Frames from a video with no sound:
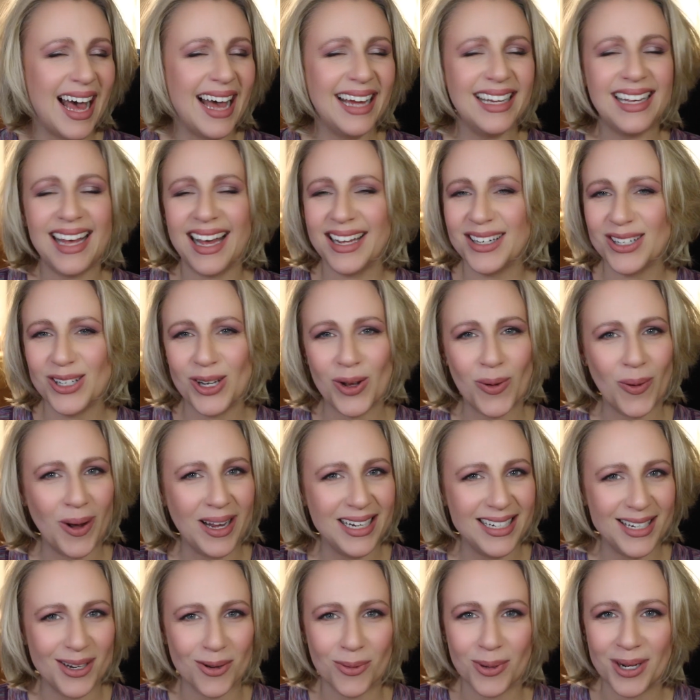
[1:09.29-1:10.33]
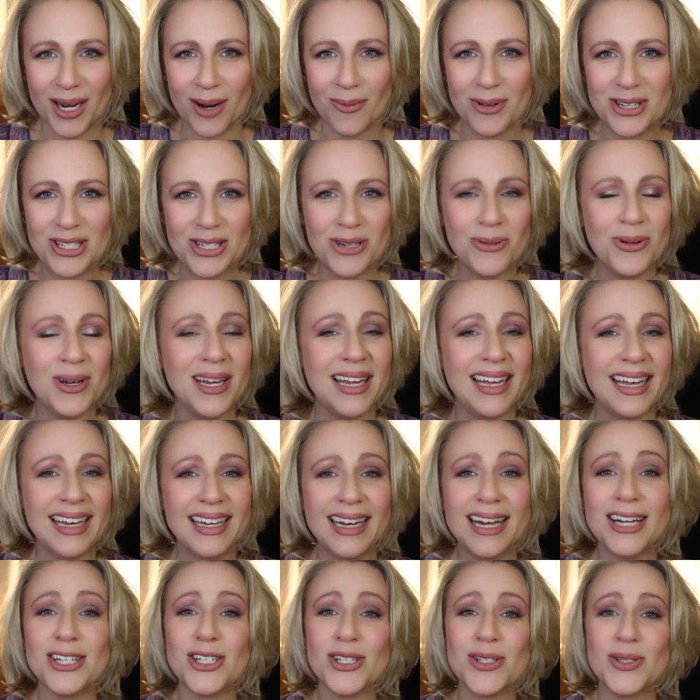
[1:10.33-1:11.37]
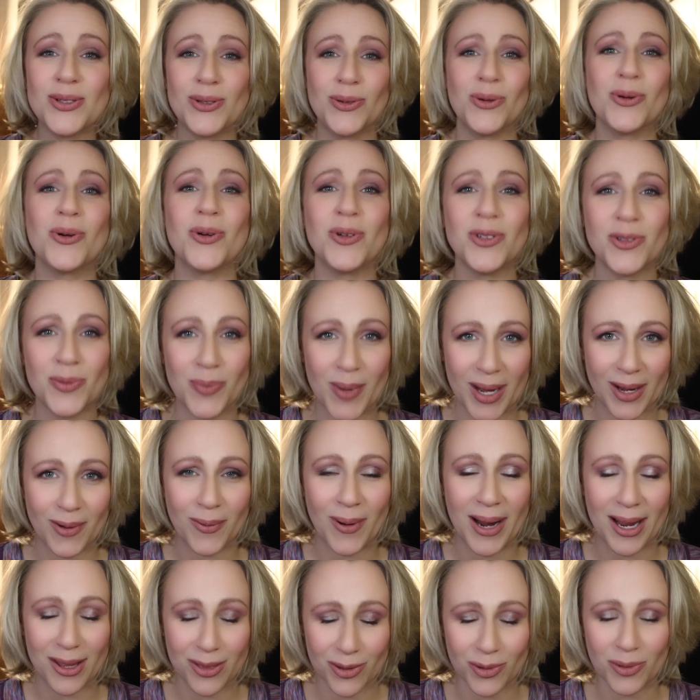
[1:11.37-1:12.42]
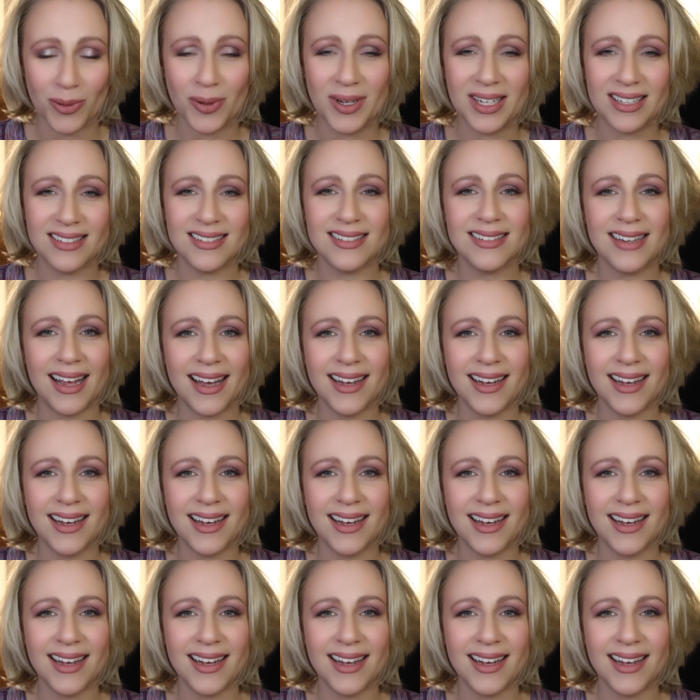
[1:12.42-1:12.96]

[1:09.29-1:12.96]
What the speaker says: I had no idea what I was doing, and I just Googled my way through it.